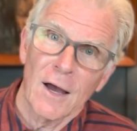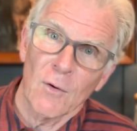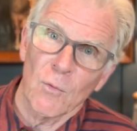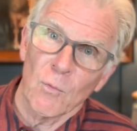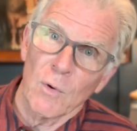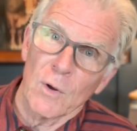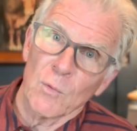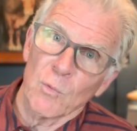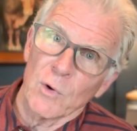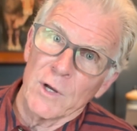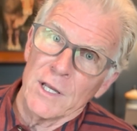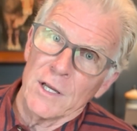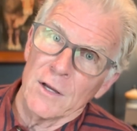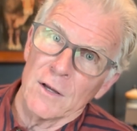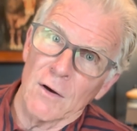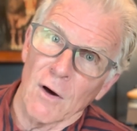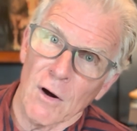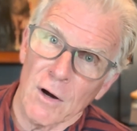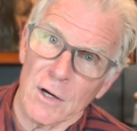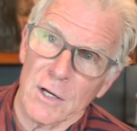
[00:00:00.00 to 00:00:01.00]
When we
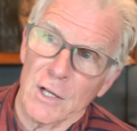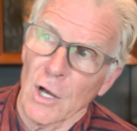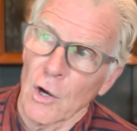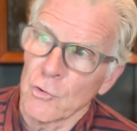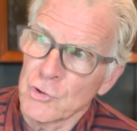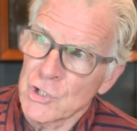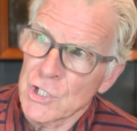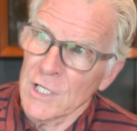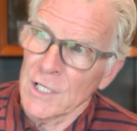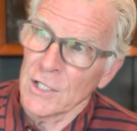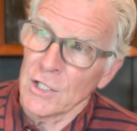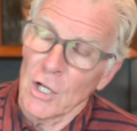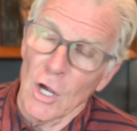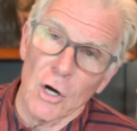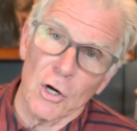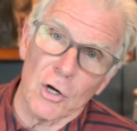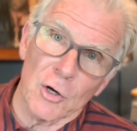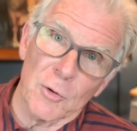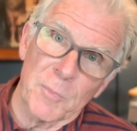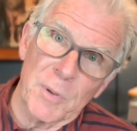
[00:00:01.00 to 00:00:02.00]
are coaching
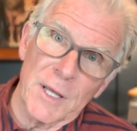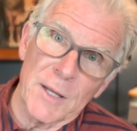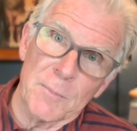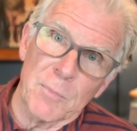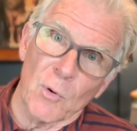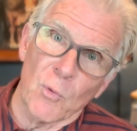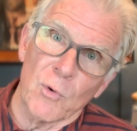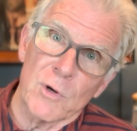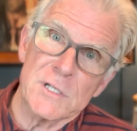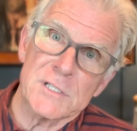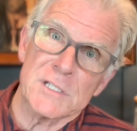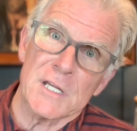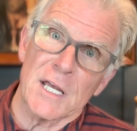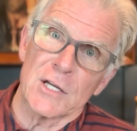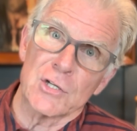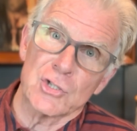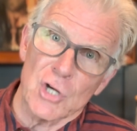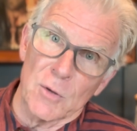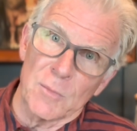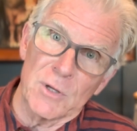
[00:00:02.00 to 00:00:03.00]
younger people, we say,
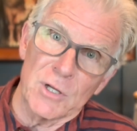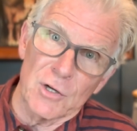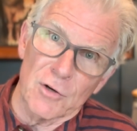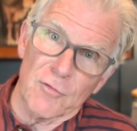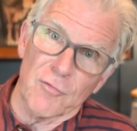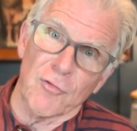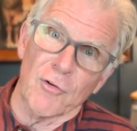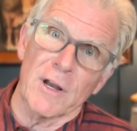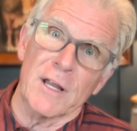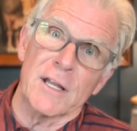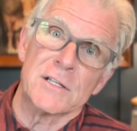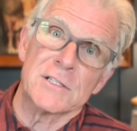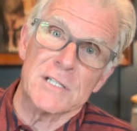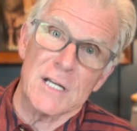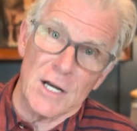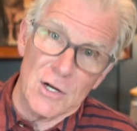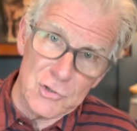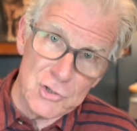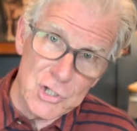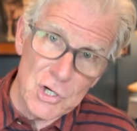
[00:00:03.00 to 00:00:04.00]
show me your friends
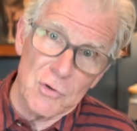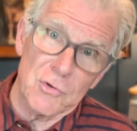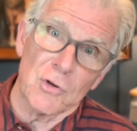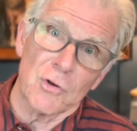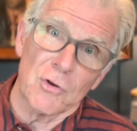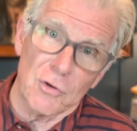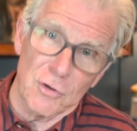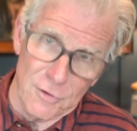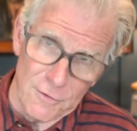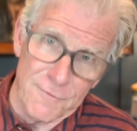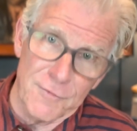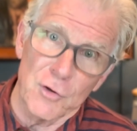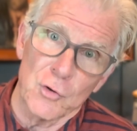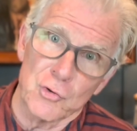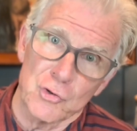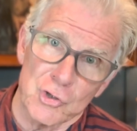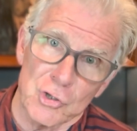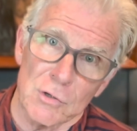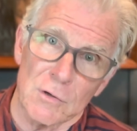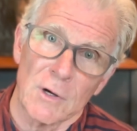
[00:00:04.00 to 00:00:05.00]
and I'll show you your
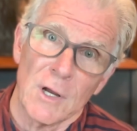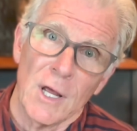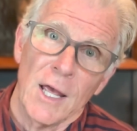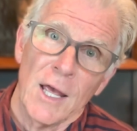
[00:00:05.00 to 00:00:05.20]
future,